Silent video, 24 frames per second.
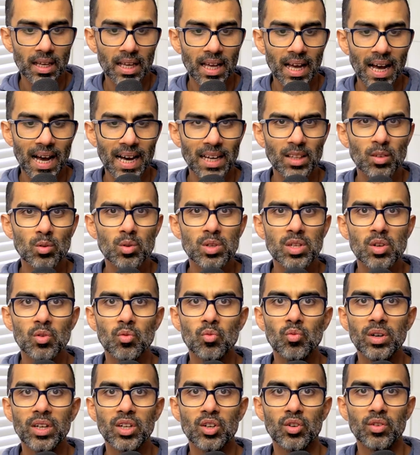And also a
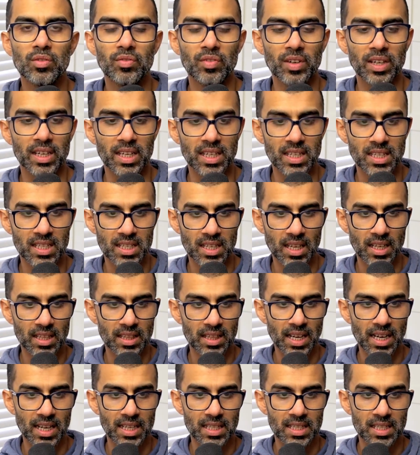really good thing is
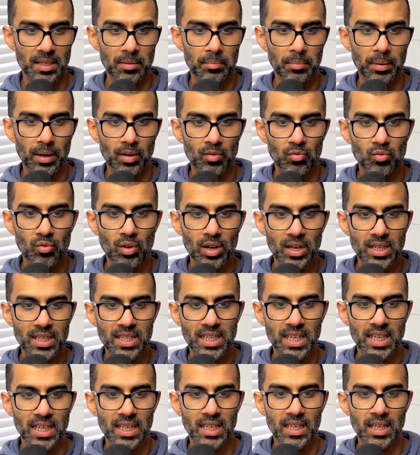that by
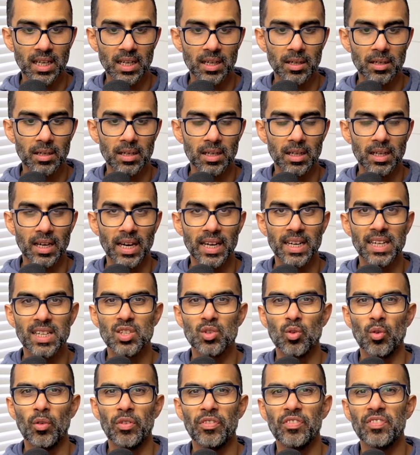writing any
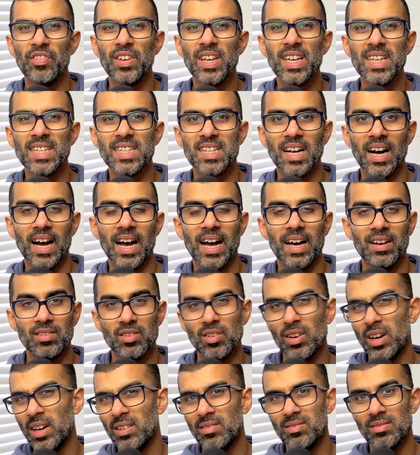sort of fears that I have, so
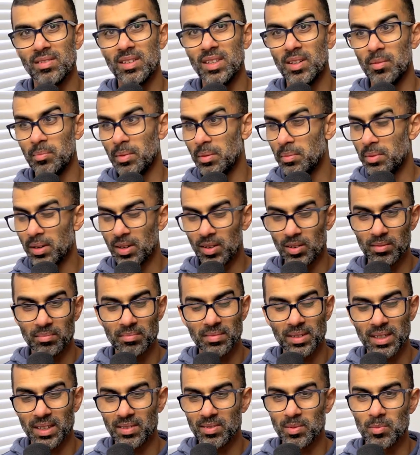I have, you know, maybe I've got
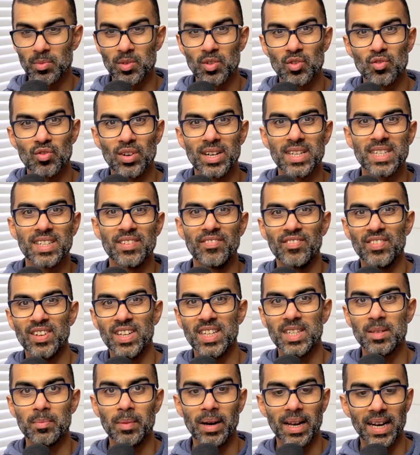have some stress and
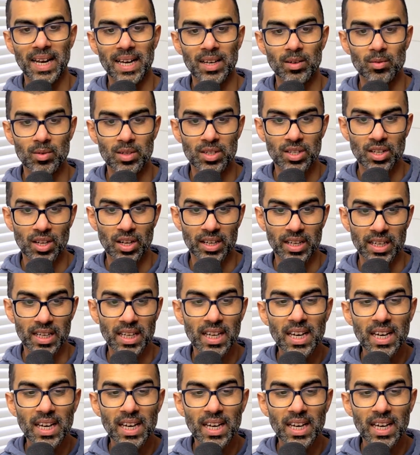fears about language learning,